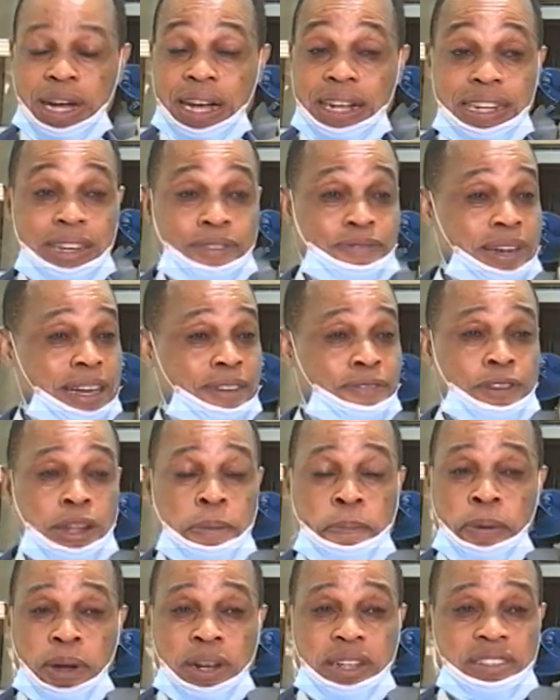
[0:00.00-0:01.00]
And if
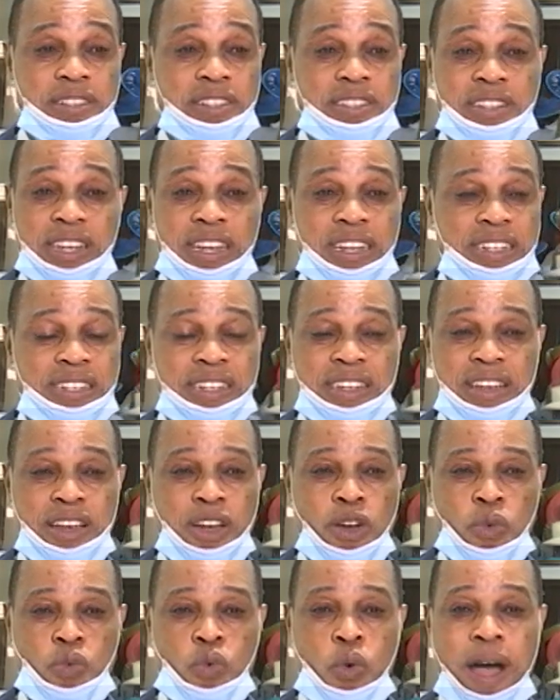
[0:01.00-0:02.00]
every politician
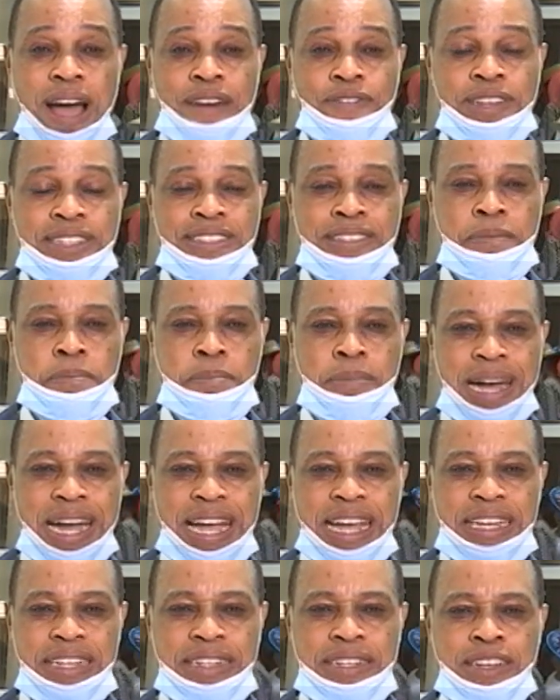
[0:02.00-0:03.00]
will have it in
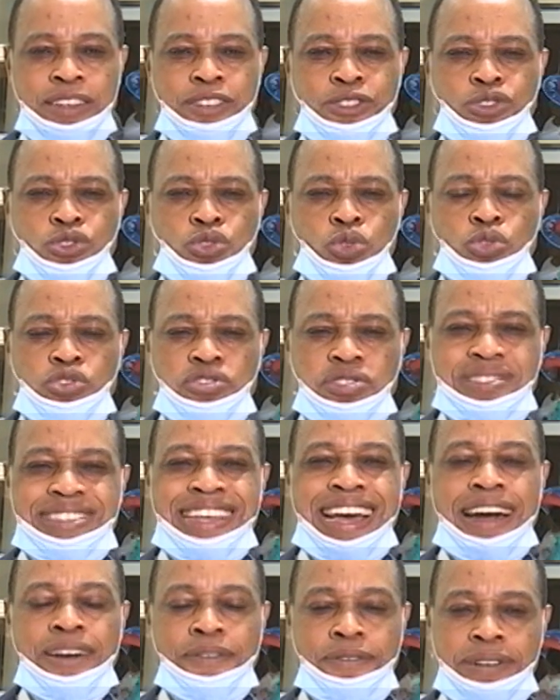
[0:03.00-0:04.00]
mind to
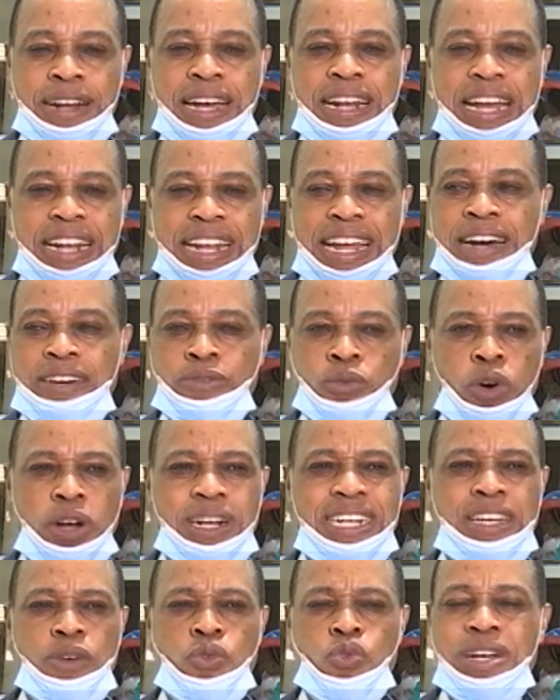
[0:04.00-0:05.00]
serve rather than
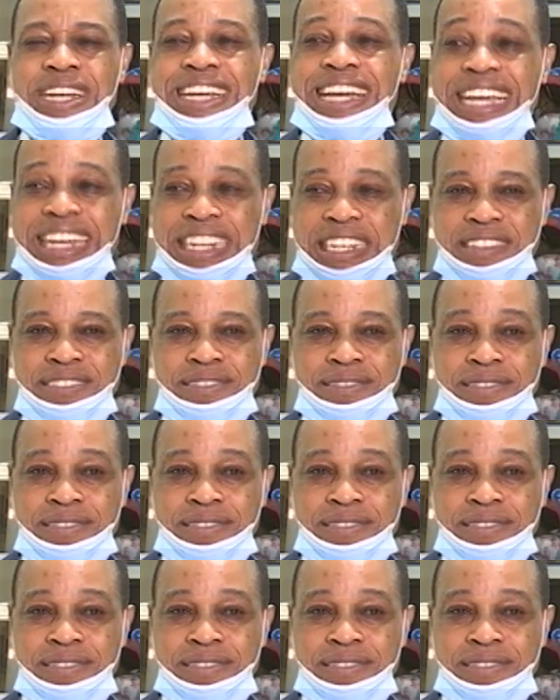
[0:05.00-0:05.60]
what they will gain,